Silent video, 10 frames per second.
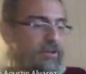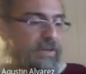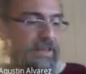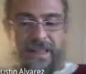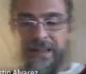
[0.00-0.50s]

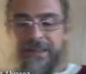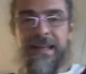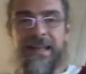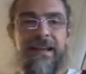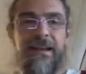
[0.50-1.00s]
is that,
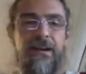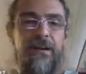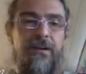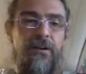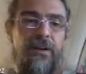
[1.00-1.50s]

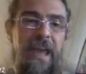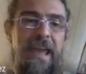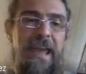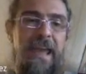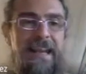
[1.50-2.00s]

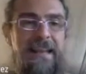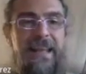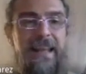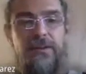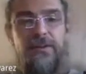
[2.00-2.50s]
okay, here
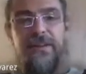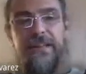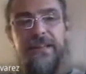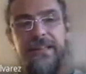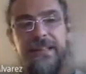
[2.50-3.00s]
I tell you
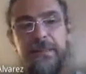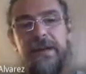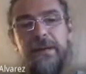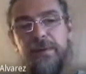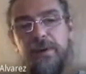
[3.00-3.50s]
that this is
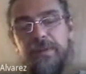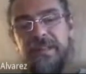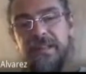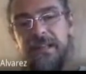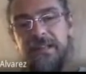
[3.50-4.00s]
very
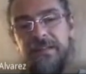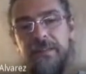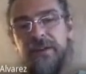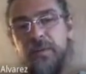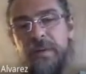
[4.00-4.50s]
promising. If the
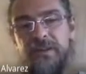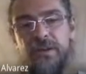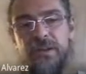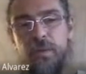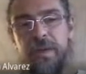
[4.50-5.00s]
perturbation
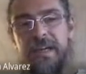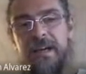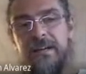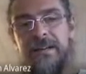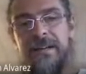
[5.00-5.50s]
is
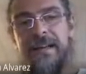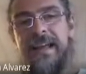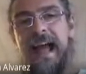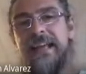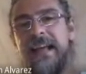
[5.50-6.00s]
weaker,
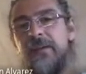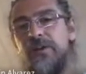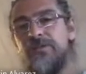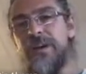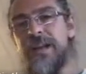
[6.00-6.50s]
I can control